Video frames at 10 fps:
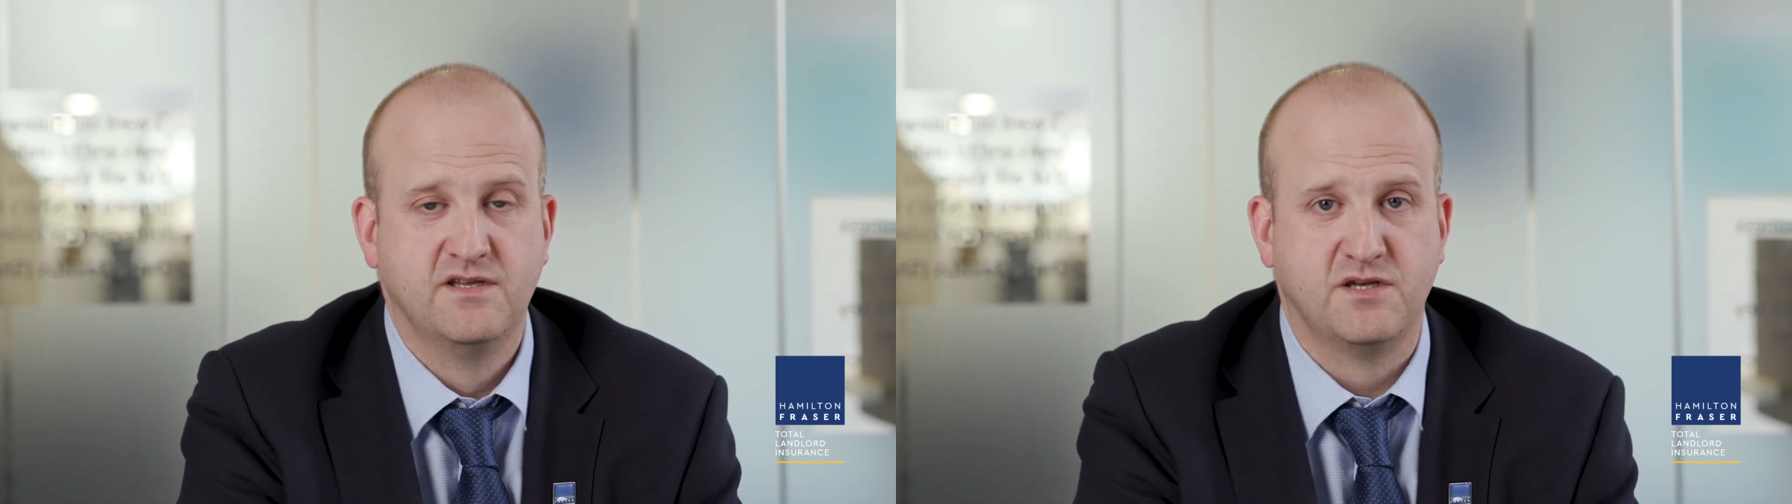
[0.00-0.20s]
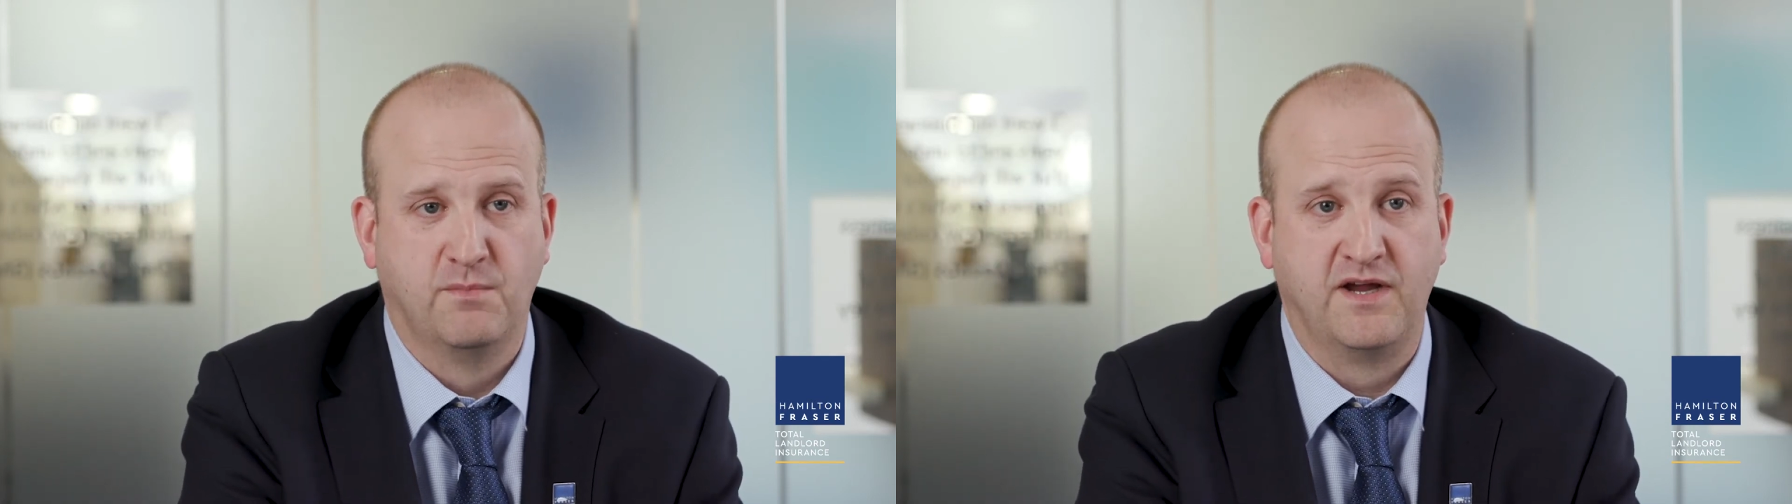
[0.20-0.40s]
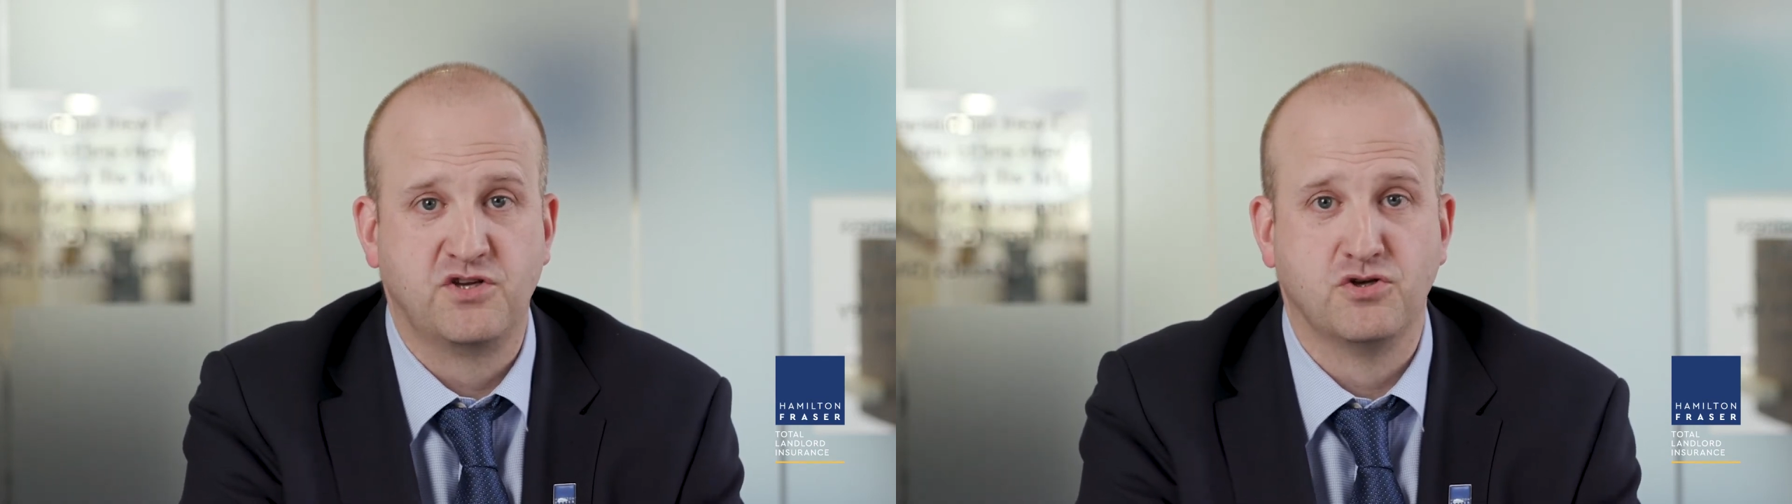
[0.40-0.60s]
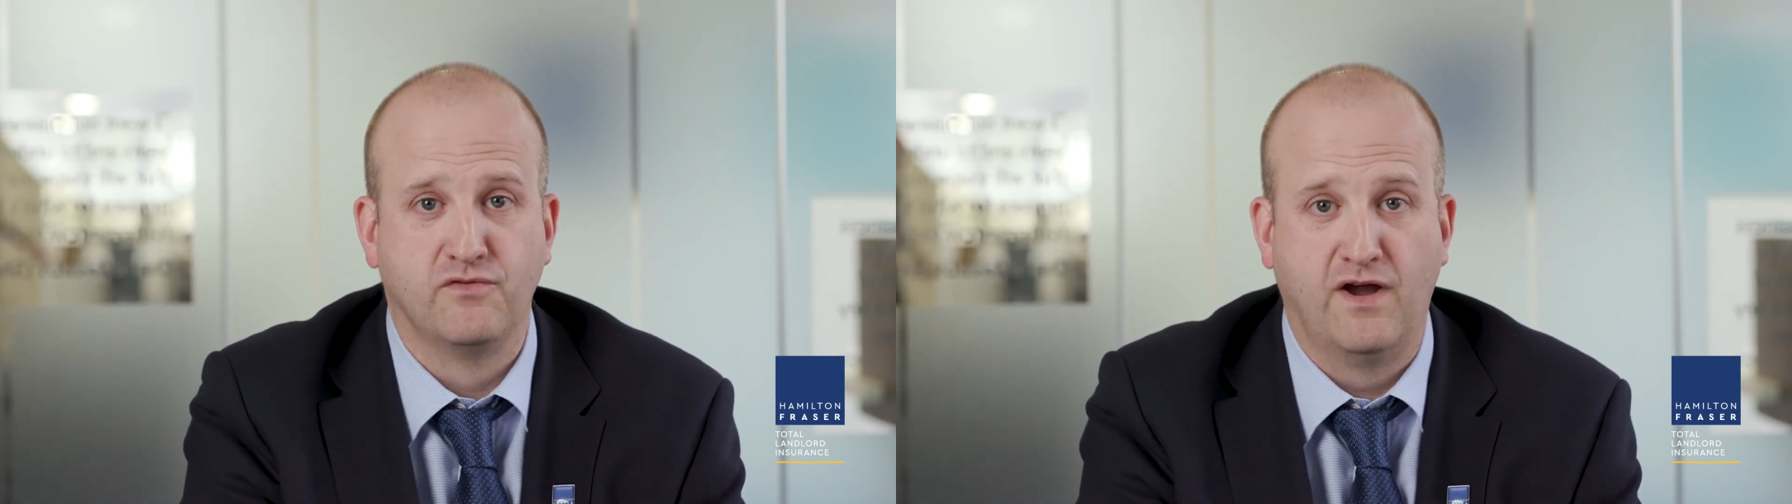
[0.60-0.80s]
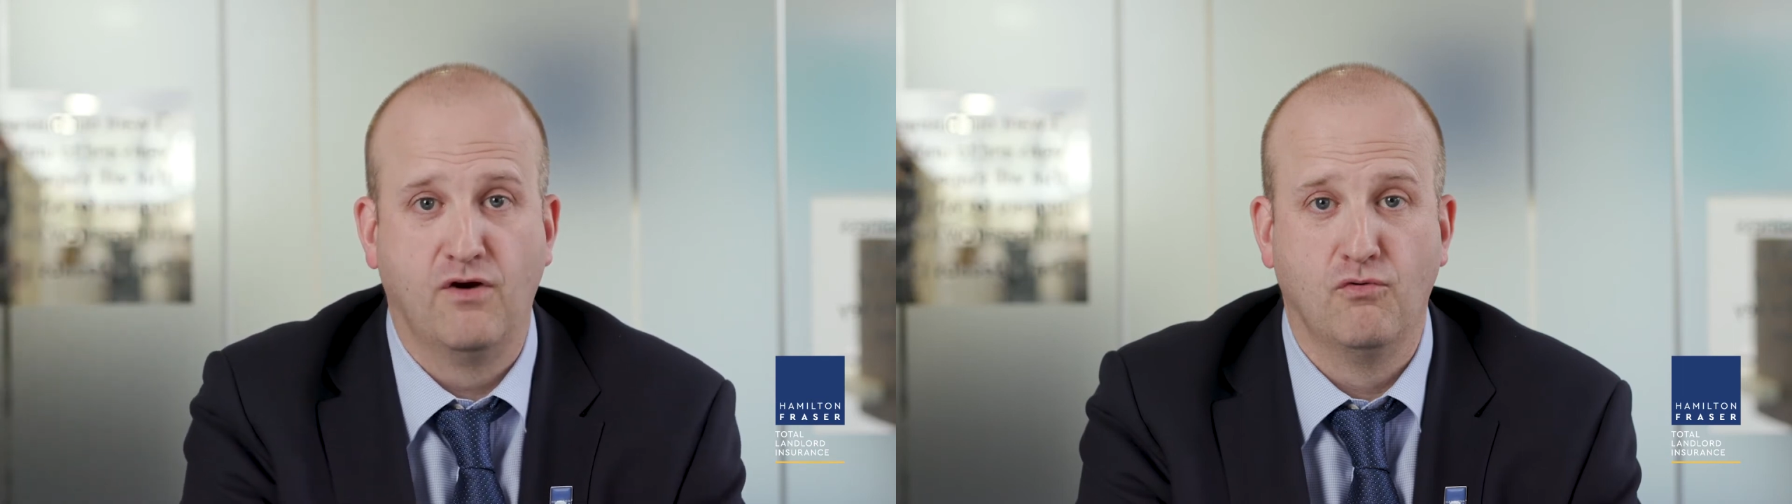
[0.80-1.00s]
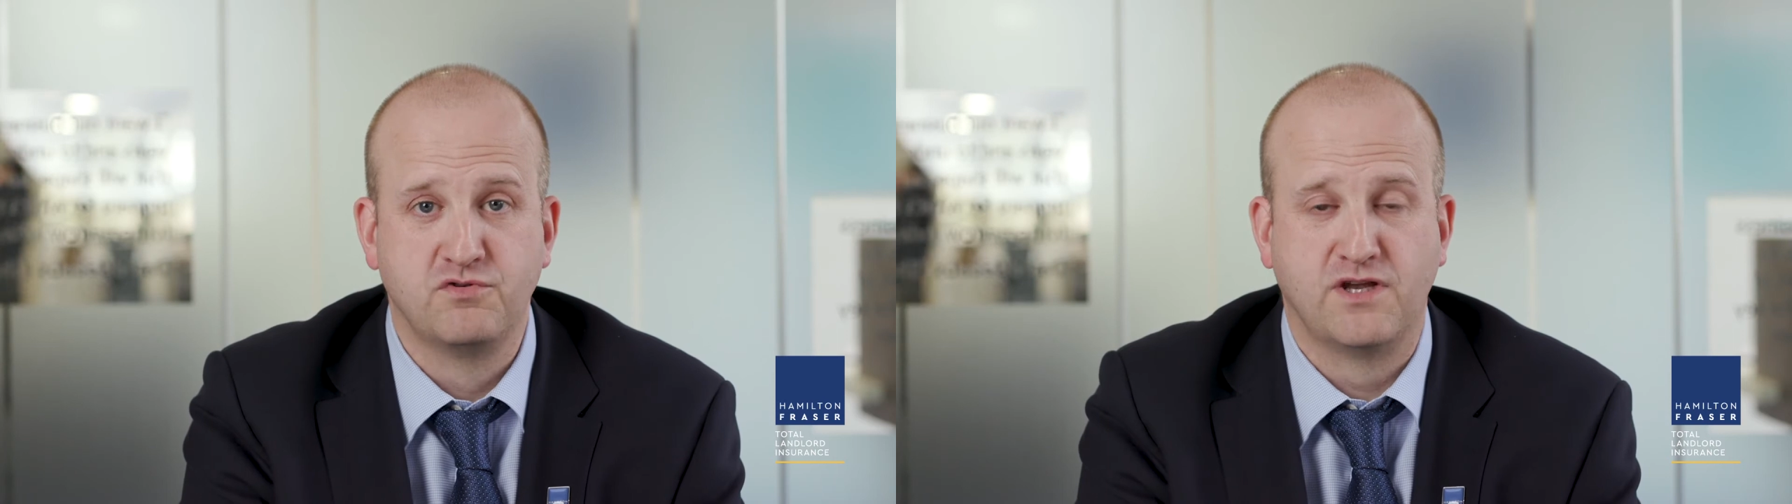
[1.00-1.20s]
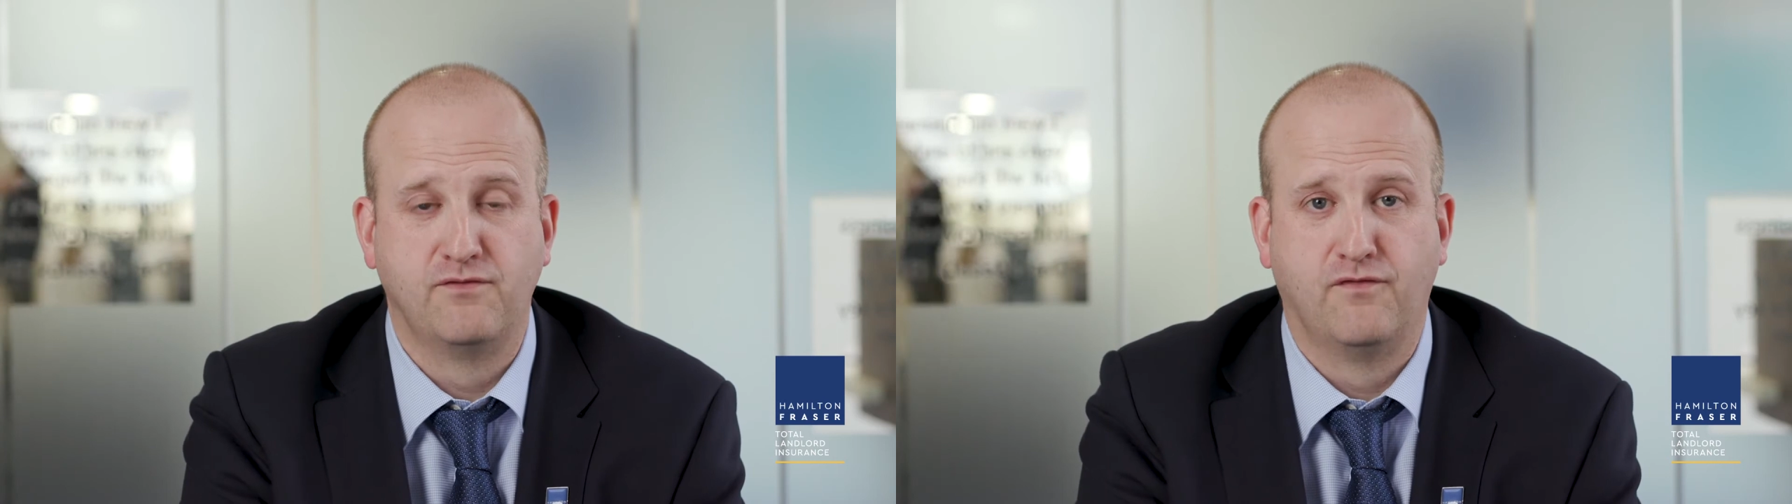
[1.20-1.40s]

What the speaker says: to make sure they are also